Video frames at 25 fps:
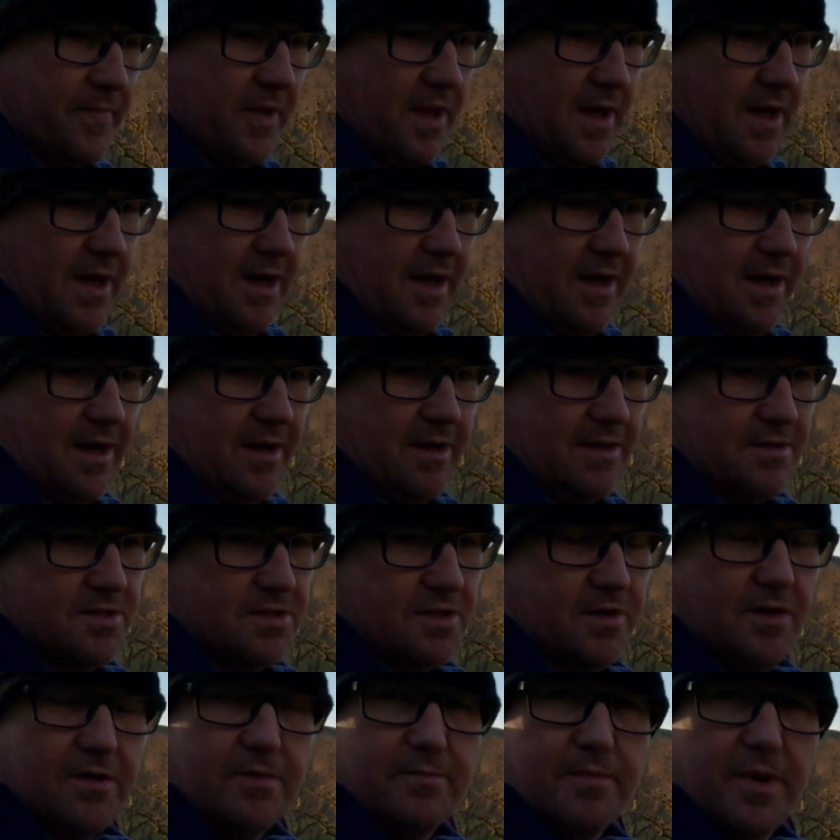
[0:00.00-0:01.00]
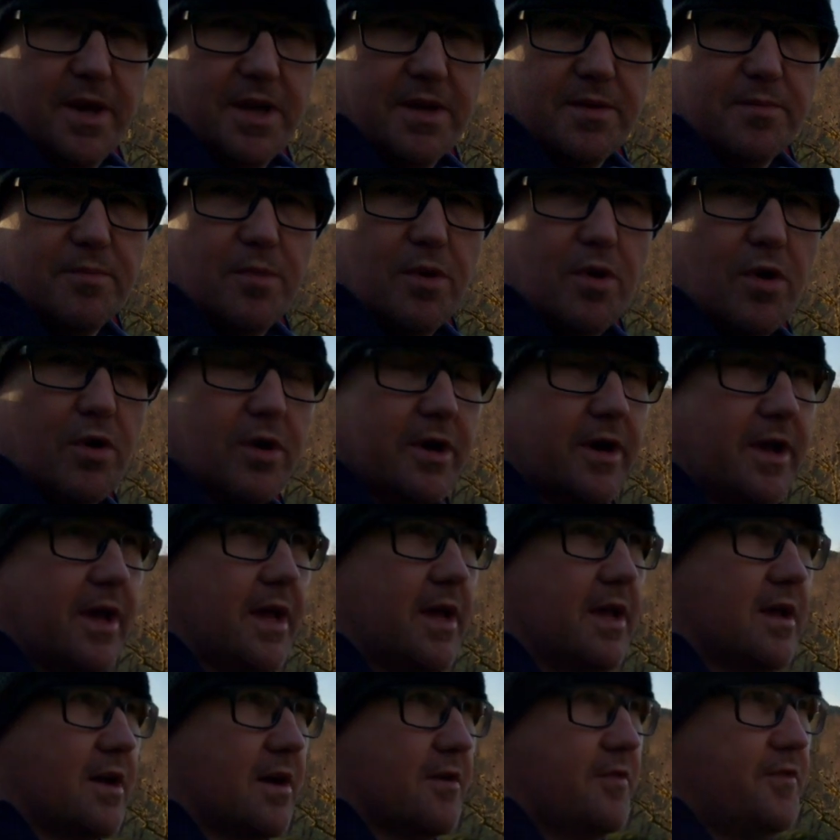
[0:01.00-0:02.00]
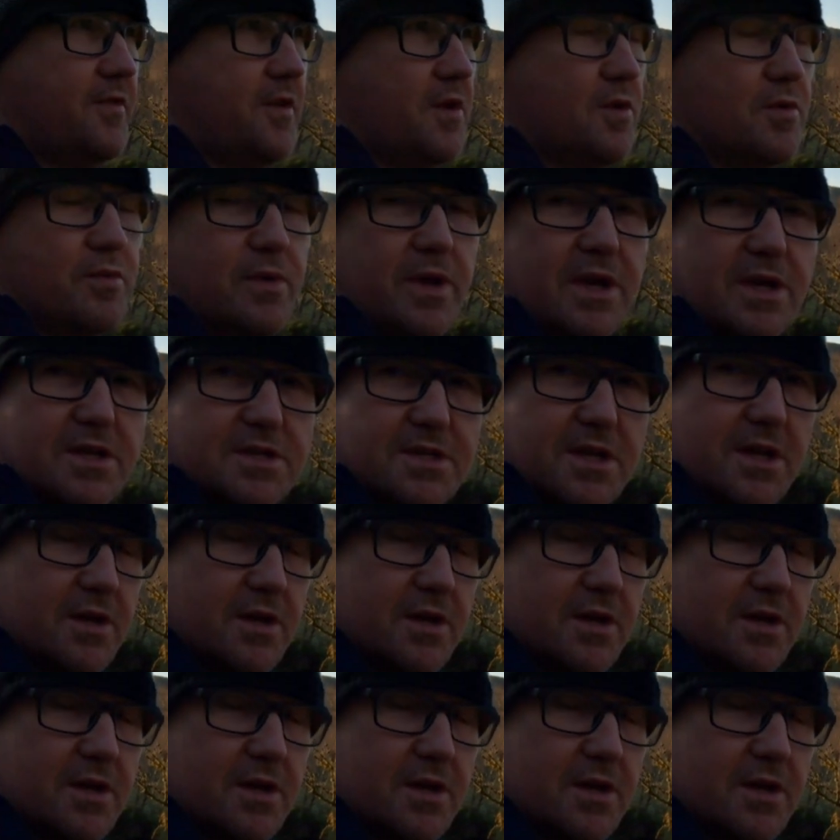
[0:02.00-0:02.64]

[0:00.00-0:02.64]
sort of mid-morning, a few weeks